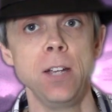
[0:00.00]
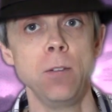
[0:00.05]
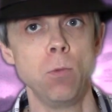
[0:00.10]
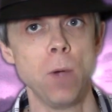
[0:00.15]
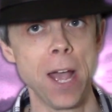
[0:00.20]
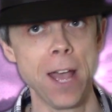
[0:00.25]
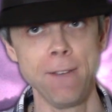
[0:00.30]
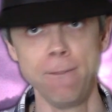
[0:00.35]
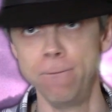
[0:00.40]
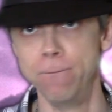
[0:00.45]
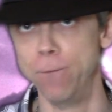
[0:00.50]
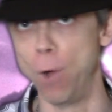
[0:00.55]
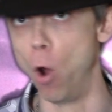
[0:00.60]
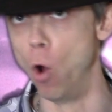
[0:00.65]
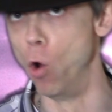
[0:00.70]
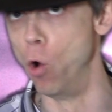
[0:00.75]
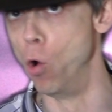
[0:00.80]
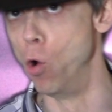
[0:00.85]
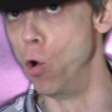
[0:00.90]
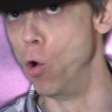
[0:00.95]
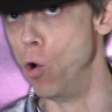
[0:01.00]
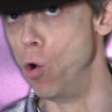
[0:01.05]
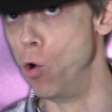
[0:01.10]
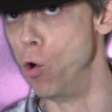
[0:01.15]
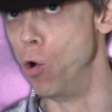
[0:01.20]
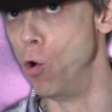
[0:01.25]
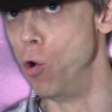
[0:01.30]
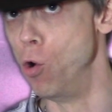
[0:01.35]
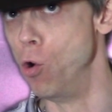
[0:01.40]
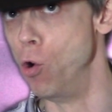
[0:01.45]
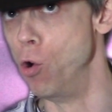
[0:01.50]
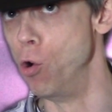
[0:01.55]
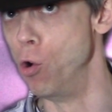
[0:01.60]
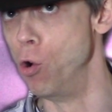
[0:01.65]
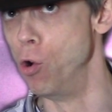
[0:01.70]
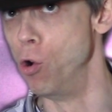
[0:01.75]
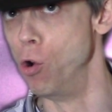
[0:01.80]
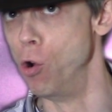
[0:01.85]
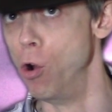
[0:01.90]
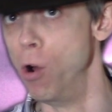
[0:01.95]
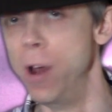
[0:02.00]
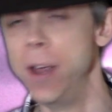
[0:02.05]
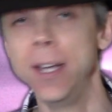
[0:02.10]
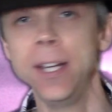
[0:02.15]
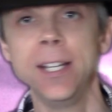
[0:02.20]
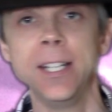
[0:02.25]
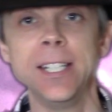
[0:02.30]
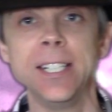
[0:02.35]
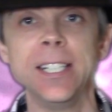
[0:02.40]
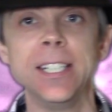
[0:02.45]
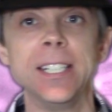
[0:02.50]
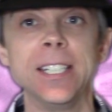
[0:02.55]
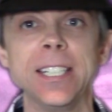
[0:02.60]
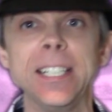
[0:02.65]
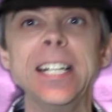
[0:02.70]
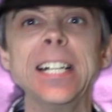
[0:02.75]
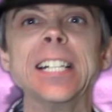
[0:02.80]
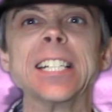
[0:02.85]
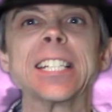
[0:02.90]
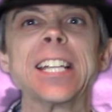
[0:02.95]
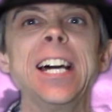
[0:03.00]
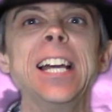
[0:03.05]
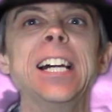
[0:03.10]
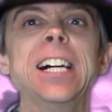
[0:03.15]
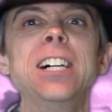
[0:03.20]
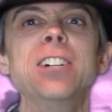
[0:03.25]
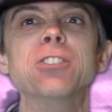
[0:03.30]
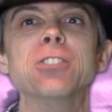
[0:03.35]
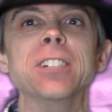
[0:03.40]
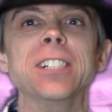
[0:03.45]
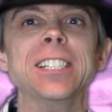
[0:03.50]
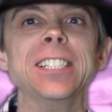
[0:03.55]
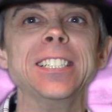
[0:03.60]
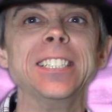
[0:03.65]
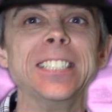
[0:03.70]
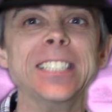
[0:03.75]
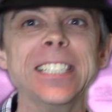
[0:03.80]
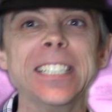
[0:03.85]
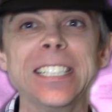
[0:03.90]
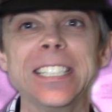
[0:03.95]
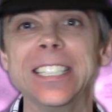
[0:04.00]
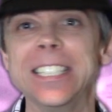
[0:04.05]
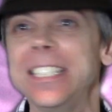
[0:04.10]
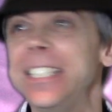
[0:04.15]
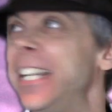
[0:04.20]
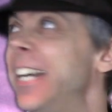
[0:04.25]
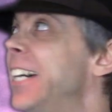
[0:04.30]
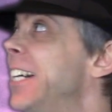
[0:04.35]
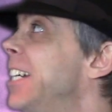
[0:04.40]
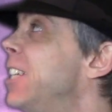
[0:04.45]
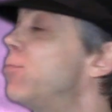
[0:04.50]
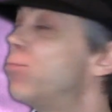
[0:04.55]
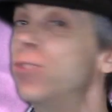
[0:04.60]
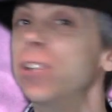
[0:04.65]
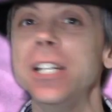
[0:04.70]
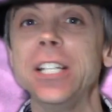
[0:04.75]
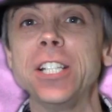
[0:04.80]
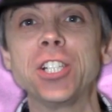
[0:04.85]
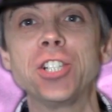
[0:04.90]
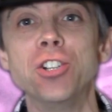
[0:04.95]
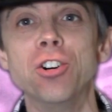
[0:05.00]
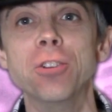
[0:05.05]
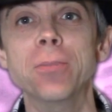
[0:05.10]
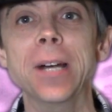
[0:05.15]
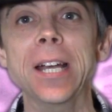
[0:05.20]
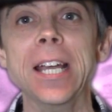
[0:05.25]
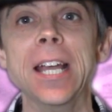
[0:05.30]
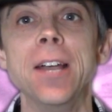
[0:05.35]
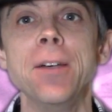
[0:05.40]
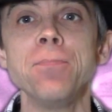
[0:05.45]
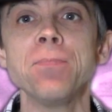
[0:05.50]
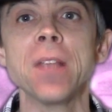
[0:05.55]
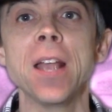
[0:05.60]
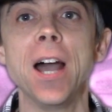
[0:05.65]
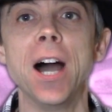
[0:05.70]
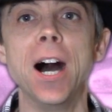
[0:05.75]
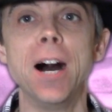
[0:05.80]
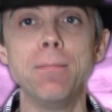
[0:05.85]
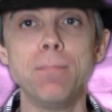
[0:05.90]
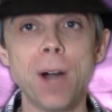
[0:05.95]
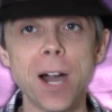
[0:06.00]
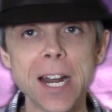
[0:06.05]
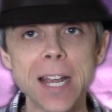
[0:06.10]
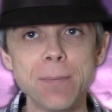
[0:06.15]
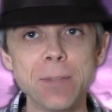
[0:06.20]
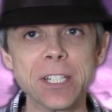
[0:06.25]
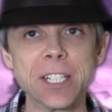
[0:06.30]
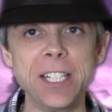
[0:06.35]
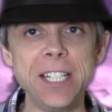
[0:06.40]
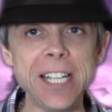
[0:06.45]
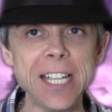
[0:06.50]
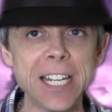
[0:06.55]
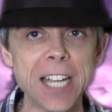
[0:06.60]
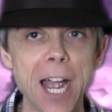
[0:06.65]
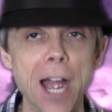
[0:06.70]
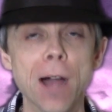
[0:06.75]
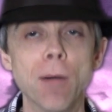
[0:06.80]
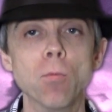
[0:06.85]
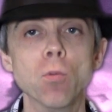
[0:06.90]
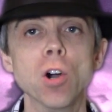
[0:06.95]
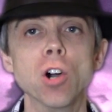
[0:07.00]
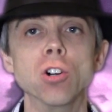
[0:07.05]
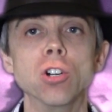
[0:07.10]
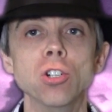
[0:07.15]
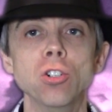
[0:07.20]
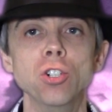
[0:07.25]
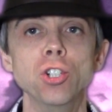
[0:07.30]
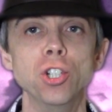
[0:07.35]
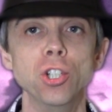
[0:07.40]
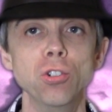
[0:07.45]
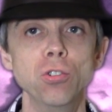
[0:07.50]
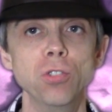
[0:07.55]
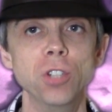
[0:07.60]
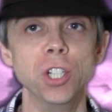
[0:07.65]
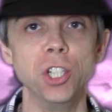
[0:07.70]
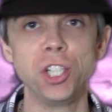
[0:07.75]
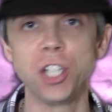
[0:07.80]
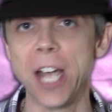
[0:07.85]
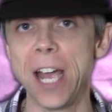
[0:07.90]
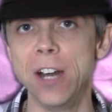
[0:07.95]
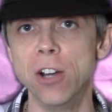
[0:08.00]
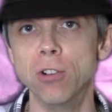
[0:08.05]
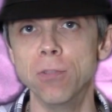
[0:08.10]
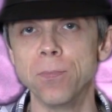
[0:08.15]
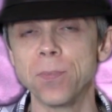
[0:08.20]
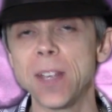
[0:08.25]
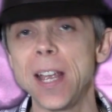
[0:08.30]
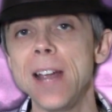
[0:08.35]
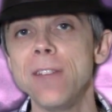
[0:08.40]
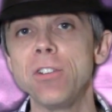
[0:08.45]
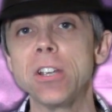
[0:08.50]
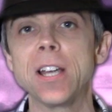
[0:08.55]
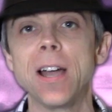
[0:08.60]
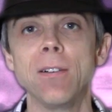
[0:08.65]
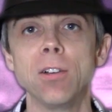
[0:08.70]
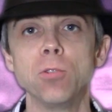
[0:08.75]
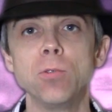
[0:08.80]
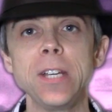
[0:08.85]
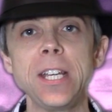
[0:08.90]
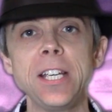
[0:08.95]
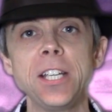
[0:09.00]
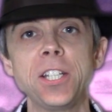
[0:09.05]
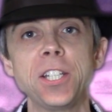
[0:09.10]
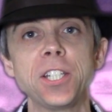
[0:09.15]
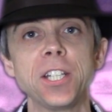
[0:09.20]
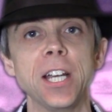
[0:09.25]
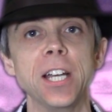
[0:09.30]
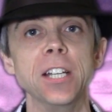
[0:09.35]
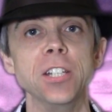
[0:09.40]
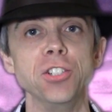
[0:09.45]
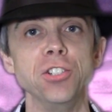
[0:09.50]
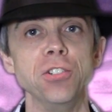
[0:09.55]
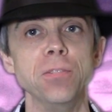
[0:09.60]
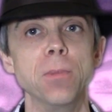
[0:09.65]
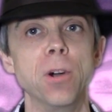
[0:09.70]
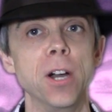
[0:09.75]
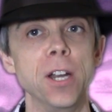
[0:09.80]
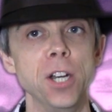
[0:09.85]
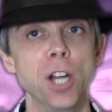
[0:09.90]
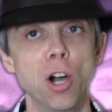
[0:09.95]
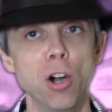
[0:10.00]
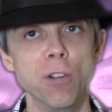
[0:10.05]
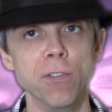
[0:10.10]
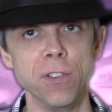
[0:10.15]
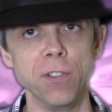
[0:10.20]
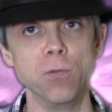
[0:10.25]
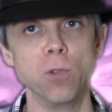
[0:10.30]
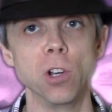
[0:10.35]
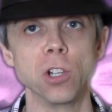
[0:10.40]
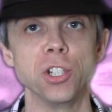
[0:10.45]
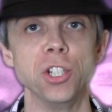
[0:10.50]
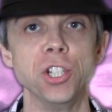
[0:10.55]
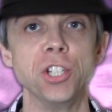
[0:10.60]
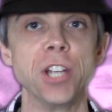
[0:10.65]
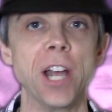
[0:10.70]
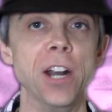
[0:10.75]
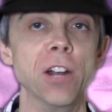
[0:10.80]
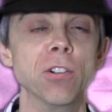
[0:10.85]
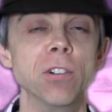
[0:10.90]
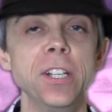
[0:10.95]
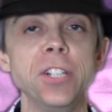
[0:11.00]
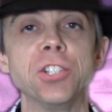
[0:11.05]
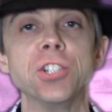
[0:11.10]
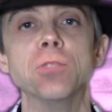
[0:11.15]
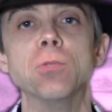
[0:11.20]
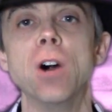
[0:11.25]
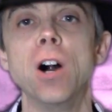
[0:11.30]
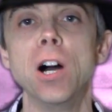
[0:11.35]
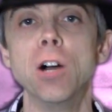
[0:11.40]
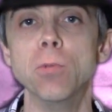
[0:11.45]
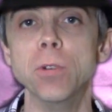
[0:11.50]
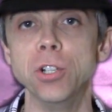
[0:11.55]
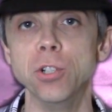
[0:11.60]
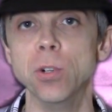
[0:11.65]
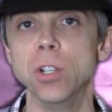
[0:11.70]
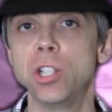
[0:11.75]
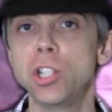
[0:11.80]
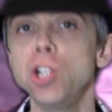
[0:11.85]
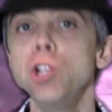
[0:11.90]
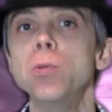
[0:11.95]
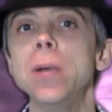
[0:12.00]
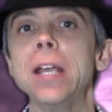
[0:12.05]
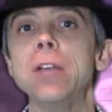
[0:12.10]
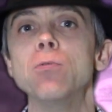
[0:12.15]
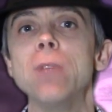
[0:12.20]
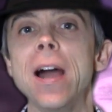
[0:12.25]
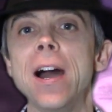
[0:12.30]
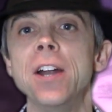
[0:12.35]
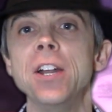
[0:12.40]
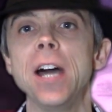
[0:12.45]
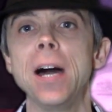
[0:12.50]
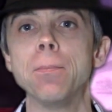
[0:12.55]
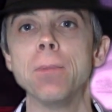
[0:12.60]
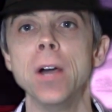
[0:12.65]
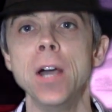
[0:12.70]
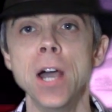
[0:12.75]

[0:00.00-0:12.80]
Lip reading: weather. Yes, hello. Yeah, it's pretty stormy. My name is Nick and welcome to the channel. Every couple of weeks, as you might know if you've watched this channel a little while, we do a 2-week roundup